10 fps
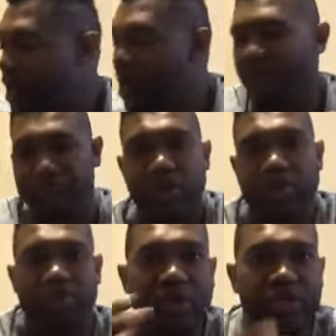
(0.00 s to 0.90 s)
of
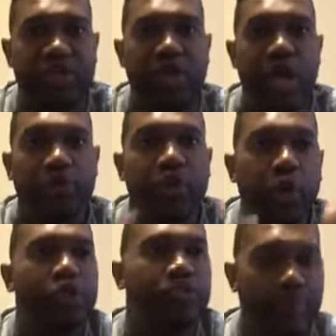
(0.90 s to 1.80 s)
frustration, the
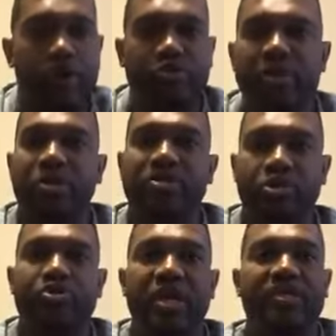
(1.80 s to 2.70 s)
Lord spoke to me these
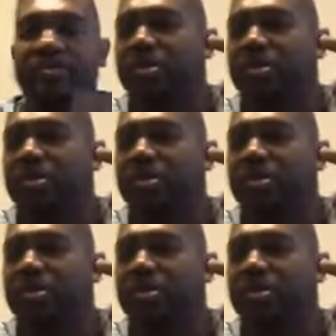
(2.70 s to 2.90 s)
two things.